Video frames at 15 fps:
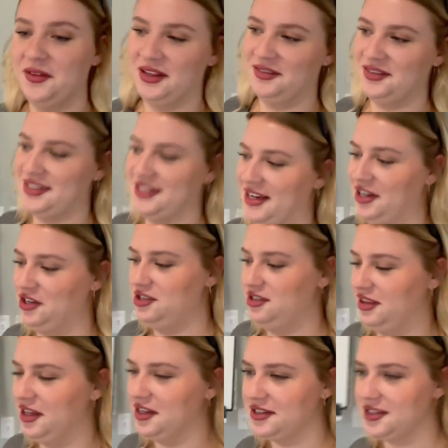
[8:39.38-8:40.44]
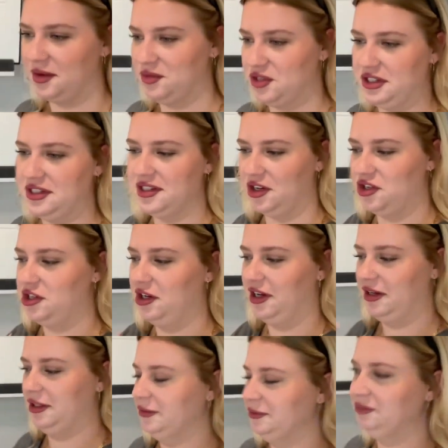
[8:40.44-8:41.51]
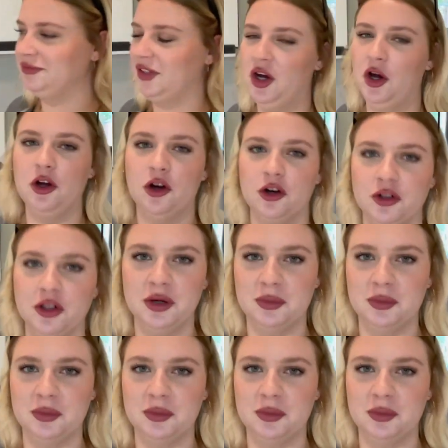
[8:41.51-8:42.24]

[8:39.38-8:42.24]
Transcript: they've staged this. I'm just such like a girly